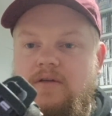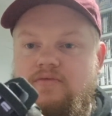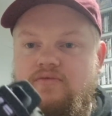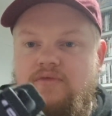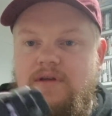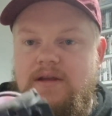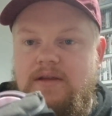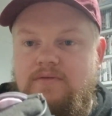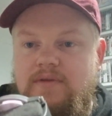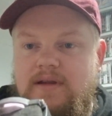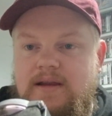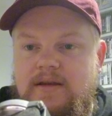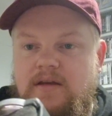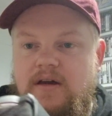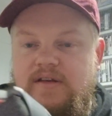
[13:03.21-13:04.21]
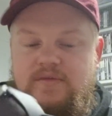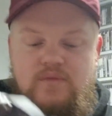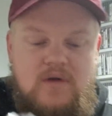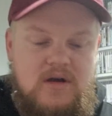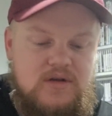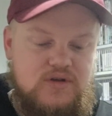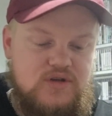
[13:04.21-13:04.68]
Really nice
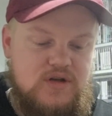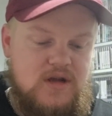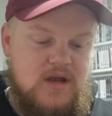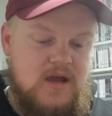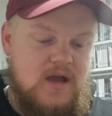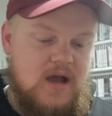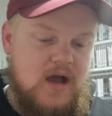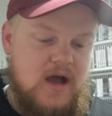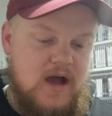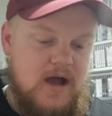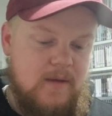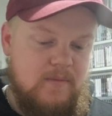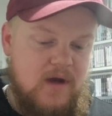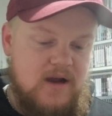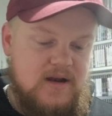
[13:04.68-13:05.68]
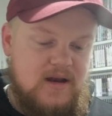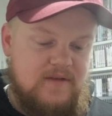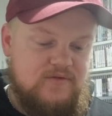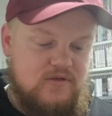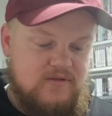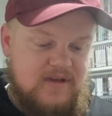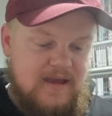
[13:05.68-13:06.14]
watch. I'd have
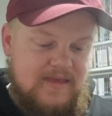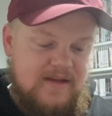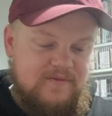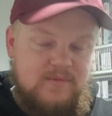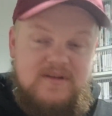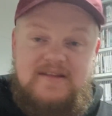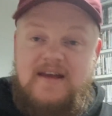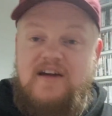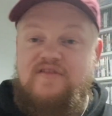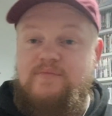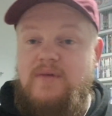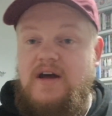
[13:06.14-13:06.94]
loved to have kept that for myself,